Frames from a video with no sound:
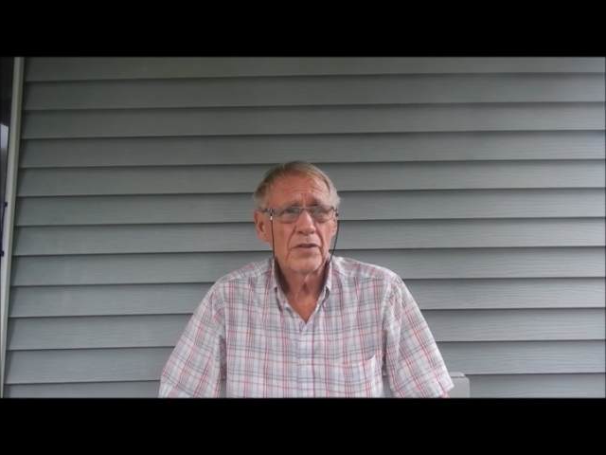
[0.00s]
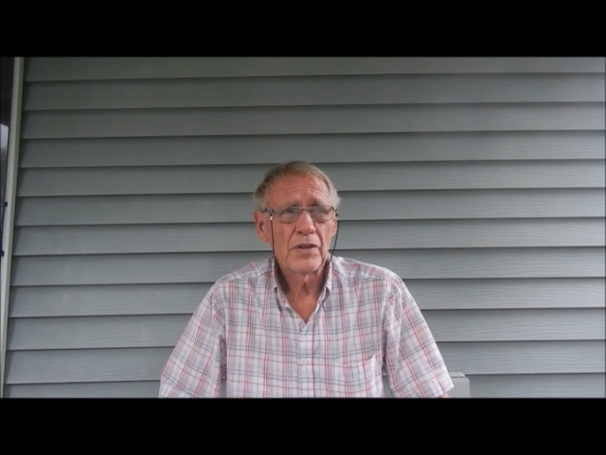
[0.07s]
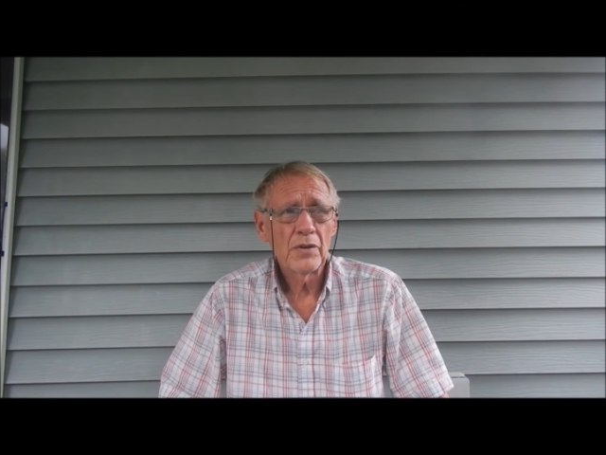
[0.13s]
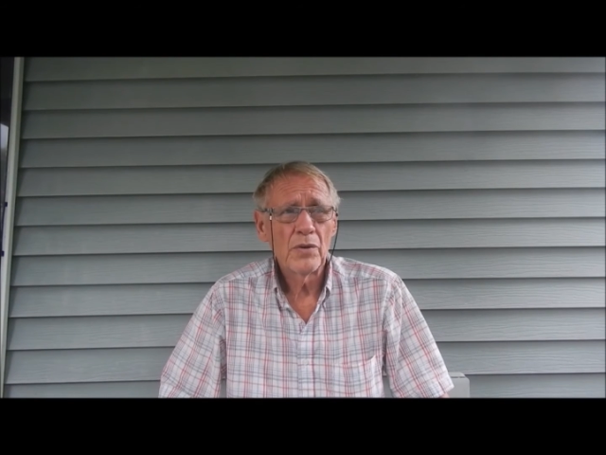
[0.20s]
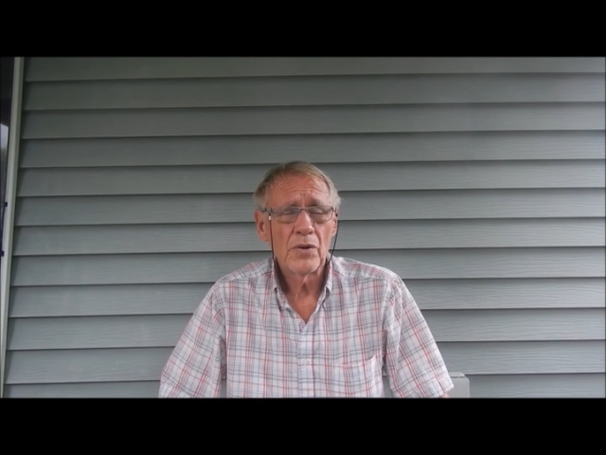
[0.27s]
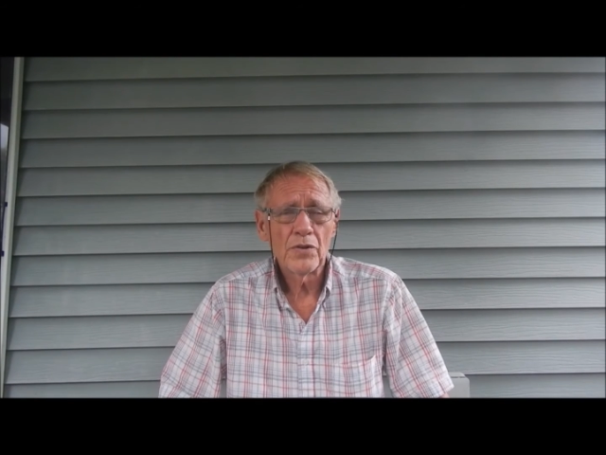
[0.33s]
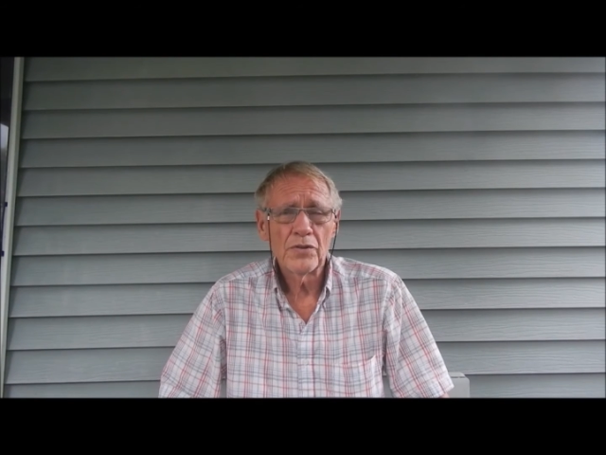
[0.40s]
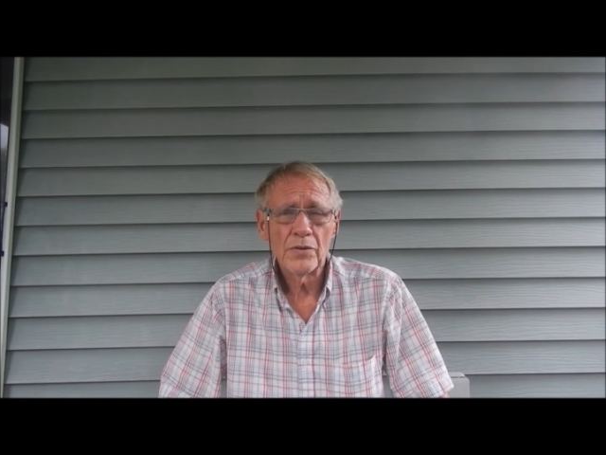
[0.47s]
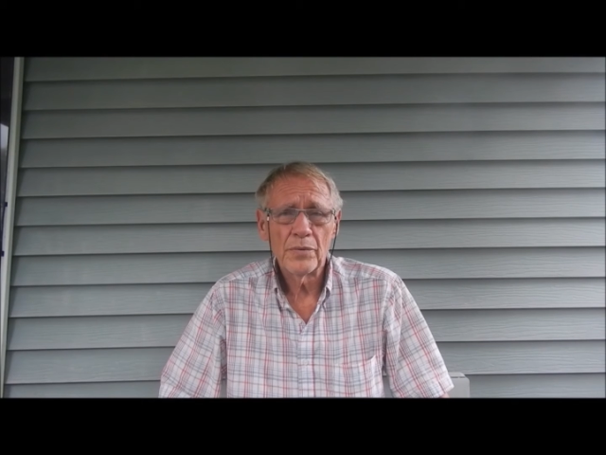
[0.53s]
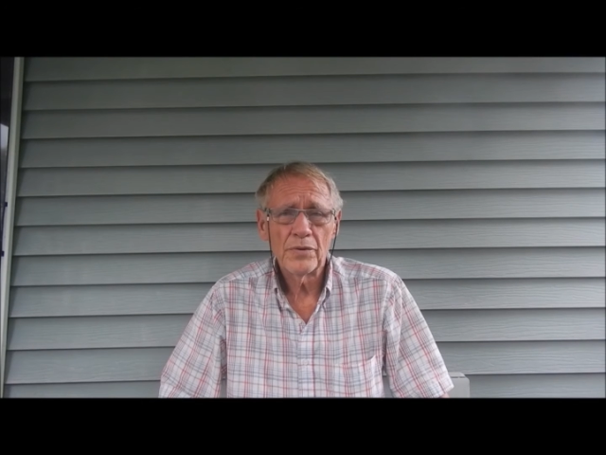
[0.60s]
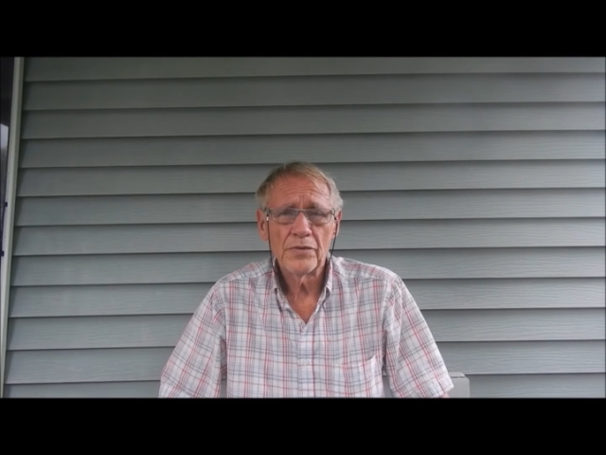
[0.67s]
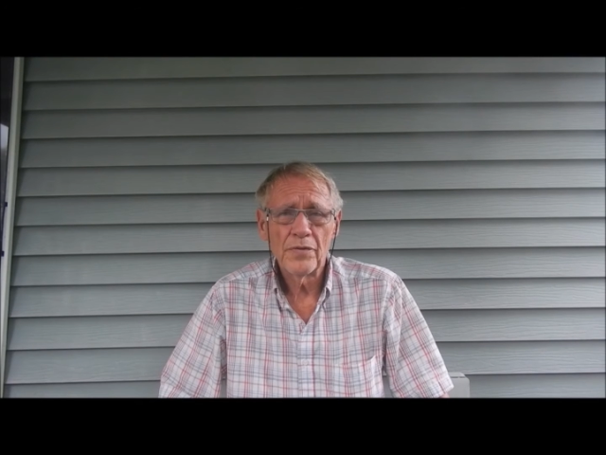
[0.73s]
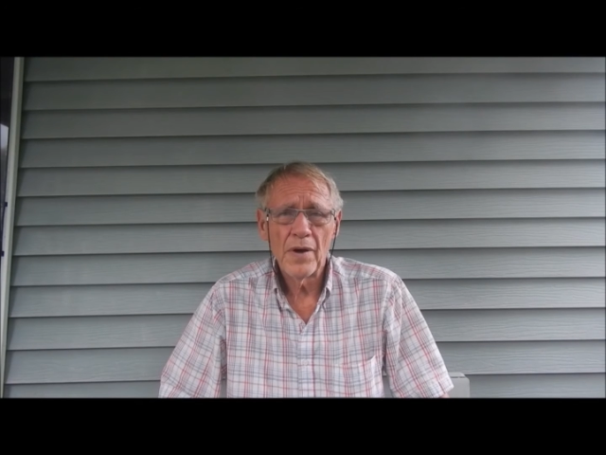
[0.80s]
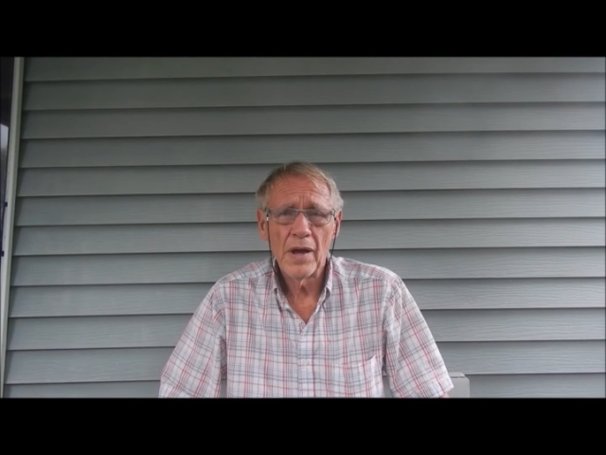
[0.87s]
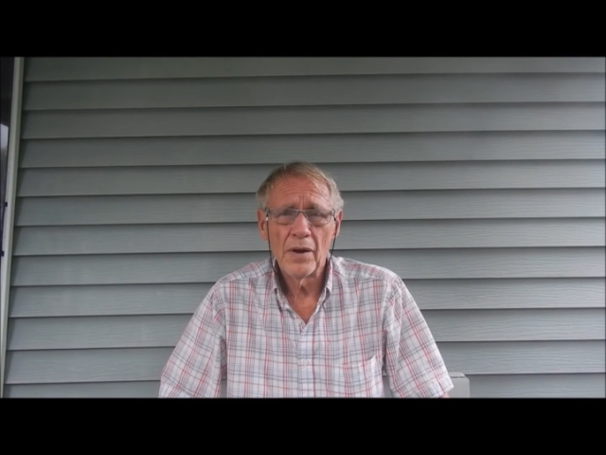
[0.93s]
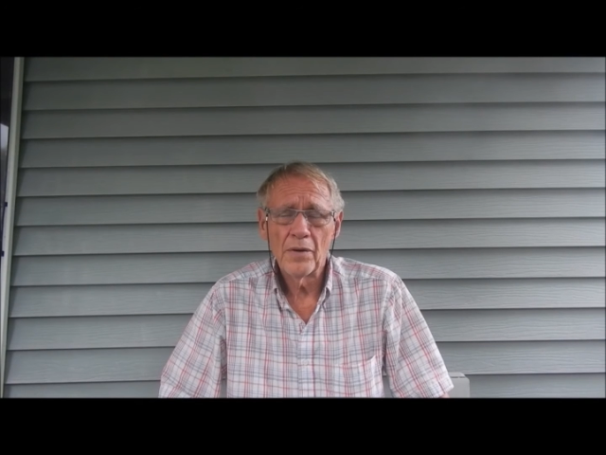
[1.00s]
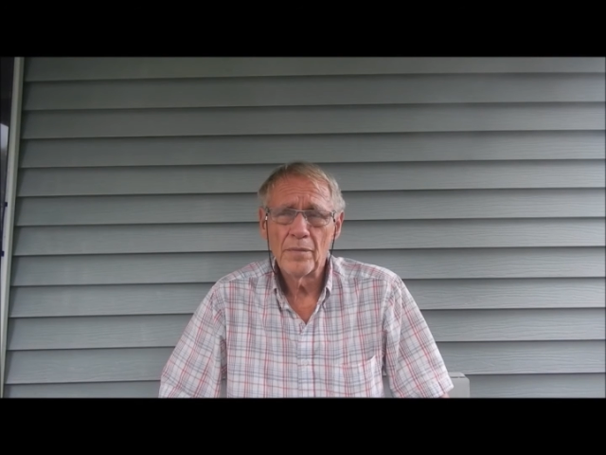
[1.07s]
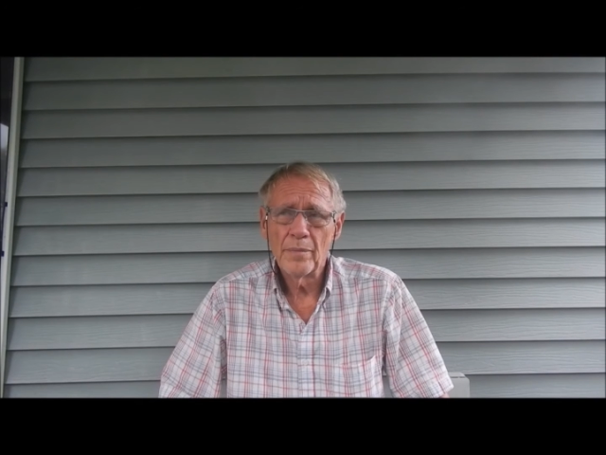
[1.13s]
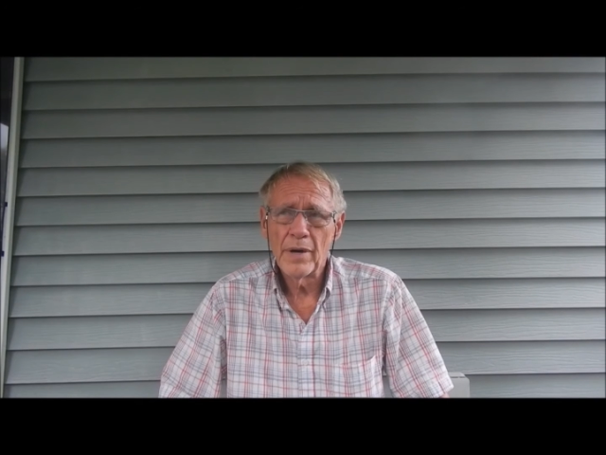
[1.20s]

of course, it was followed